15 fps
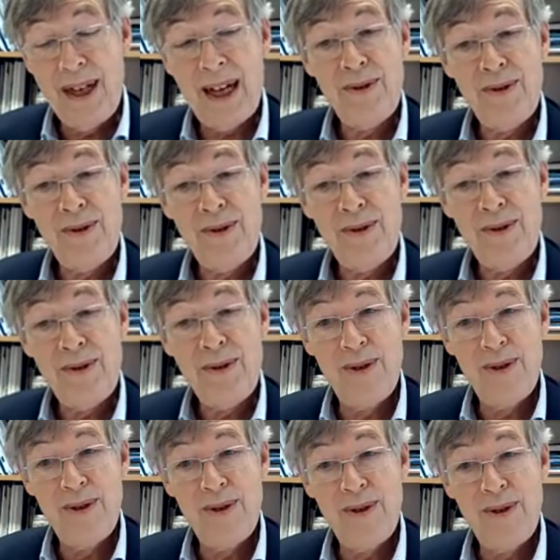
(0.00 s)
to now to
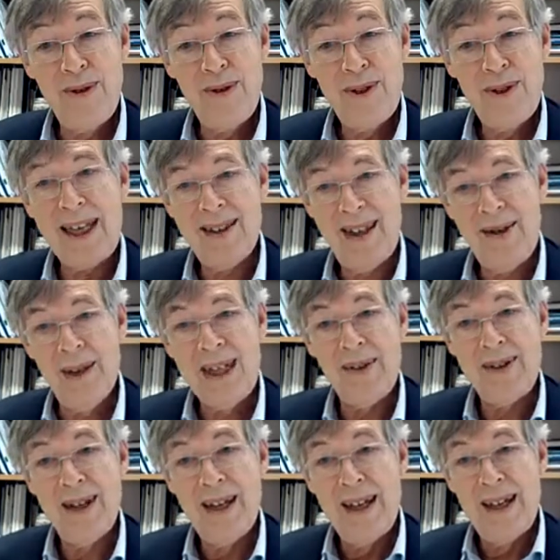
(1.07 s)
take that into
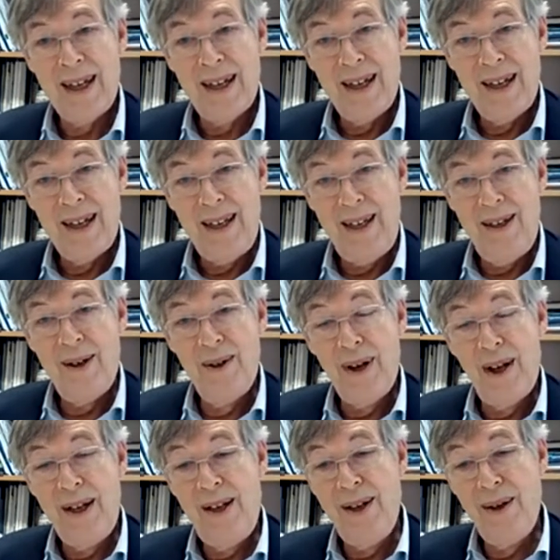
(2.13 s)
account.
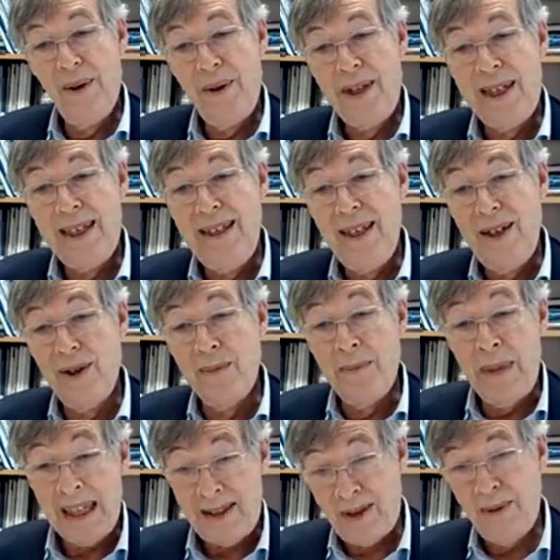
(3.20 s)
You
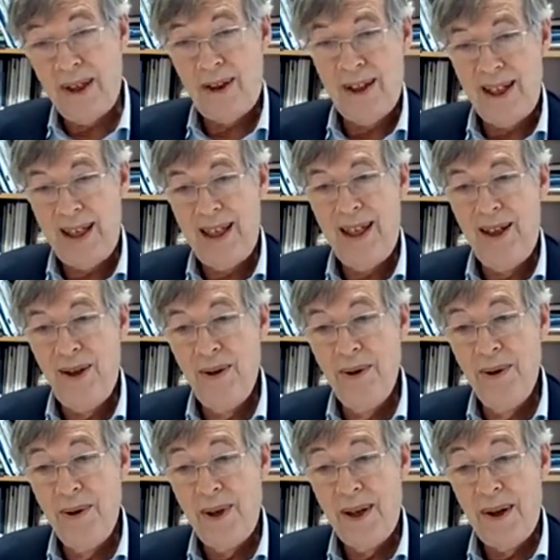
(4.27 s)
mess with the
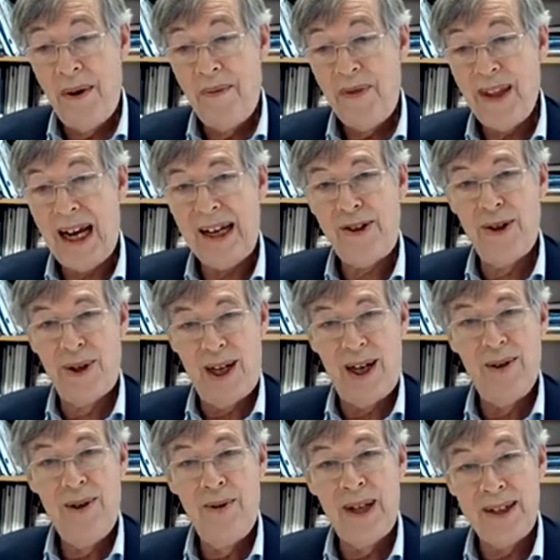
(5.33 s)
EU at
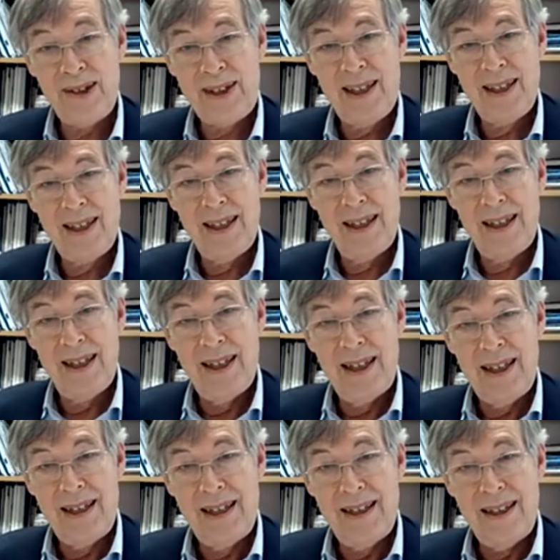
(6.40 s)
your own risk,
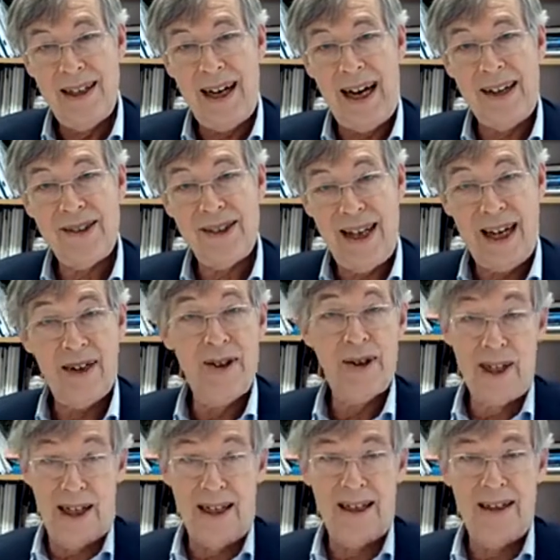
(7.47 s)
as
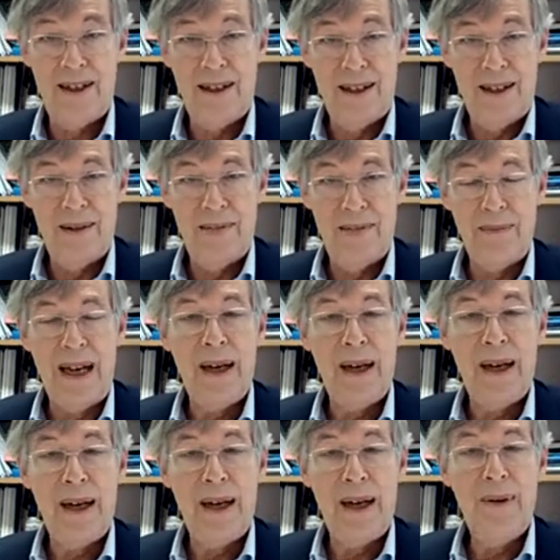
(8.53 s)
Erdogan may
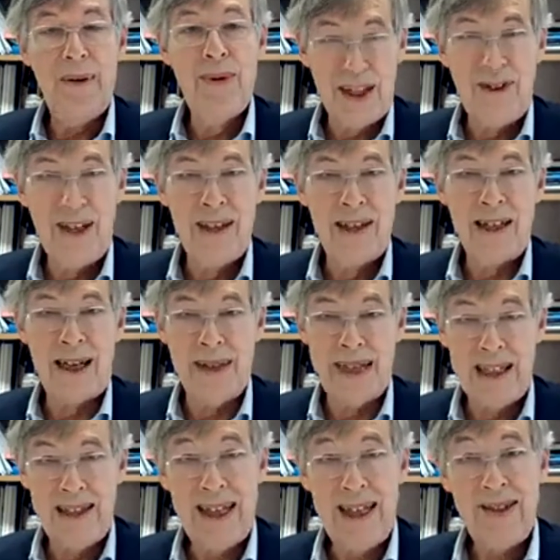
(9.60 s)
well discover in the
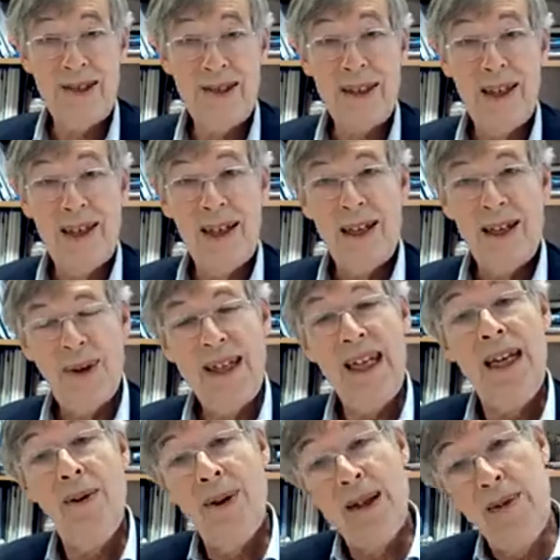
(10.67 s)
coming days,
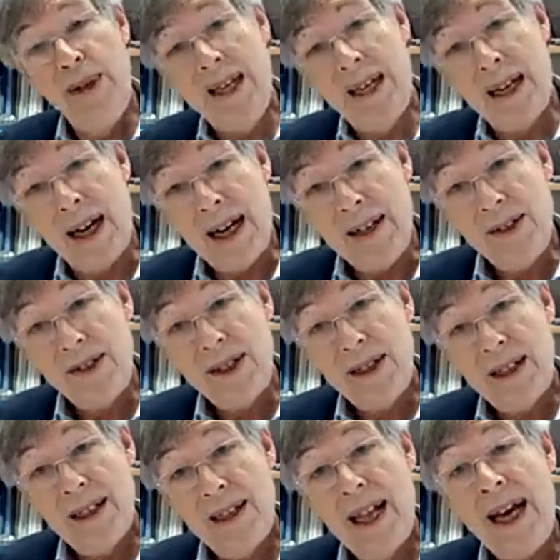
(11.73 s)
when he will realize,
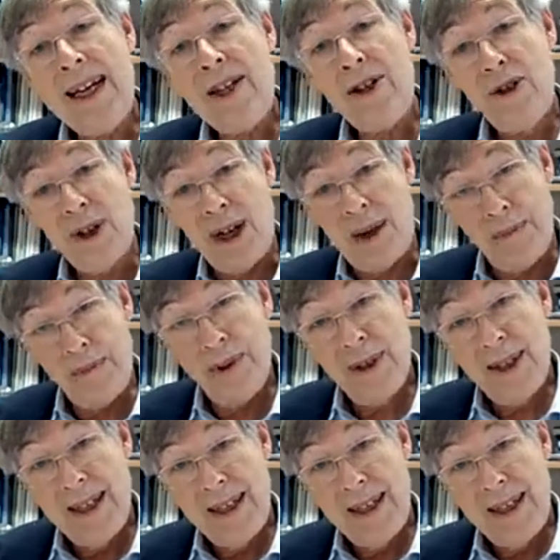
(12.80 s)
like Trump,